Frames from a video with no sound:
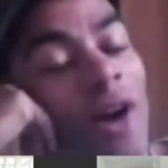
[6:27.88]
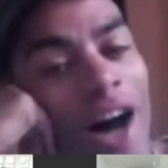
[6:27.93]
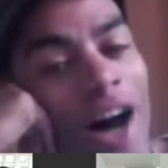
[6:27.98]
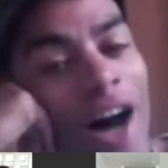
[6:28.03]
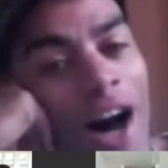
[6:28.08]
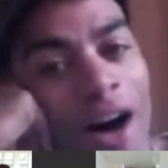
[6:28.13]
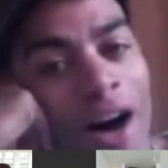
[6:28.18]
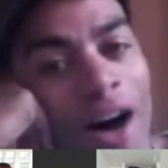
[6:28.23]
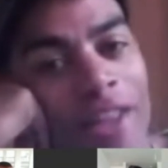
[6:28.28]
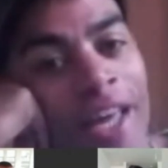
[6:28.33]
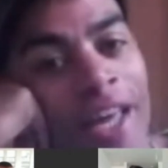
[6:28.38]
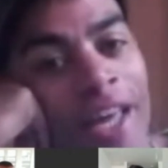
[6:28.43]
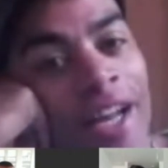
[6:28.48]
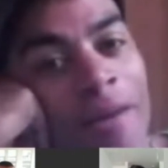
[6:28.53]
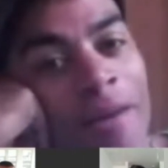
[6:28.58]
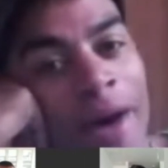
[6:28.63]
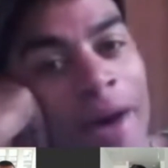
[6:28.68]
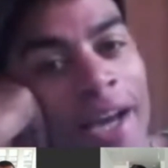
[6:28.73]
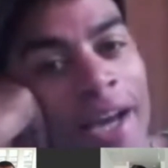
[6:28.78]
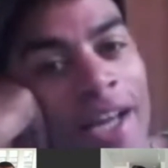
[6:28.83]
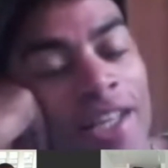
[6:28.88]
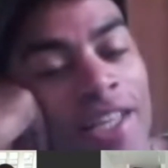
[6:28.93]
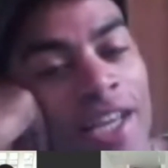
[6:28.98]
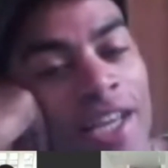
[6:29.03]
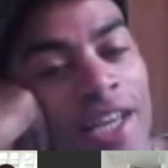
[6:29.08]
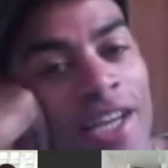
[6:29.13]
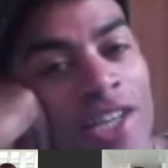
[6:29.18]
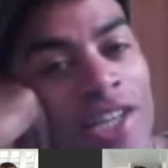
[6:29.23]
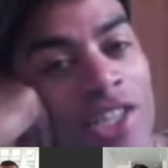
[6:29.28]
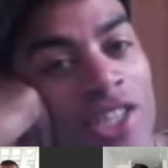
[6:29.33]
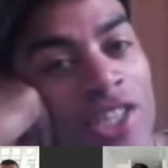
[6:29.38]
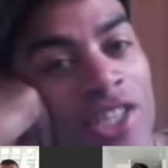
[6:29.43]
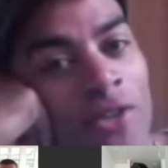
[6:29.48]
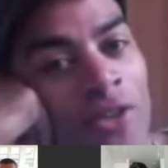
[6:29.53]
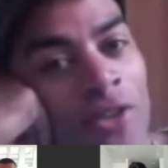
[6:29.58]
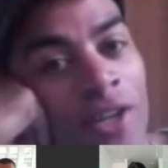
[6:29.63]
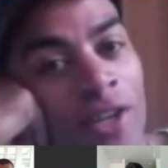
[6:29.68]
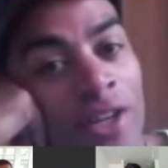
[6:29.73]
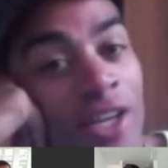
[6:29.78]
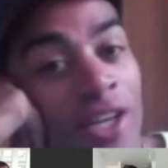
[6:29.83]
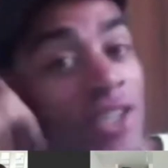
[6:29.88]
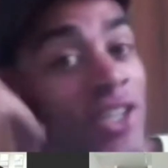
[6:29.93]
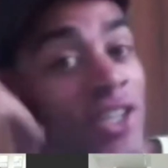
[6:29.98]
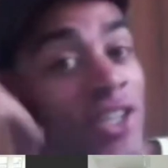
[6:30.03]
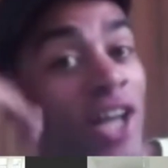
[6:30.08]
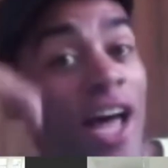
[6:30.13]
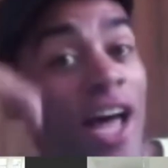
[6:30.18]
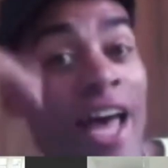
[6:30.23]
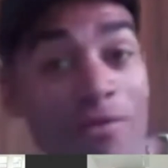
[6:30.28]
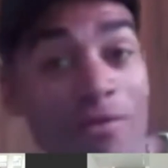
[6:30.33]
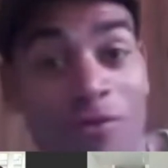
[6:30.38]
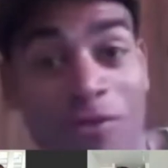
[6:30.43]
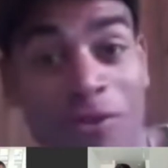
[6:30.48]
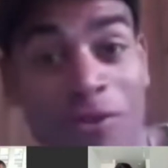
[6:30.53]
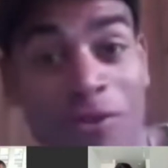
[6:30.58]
other than a Bangladeshi immigrant? Because I haven't.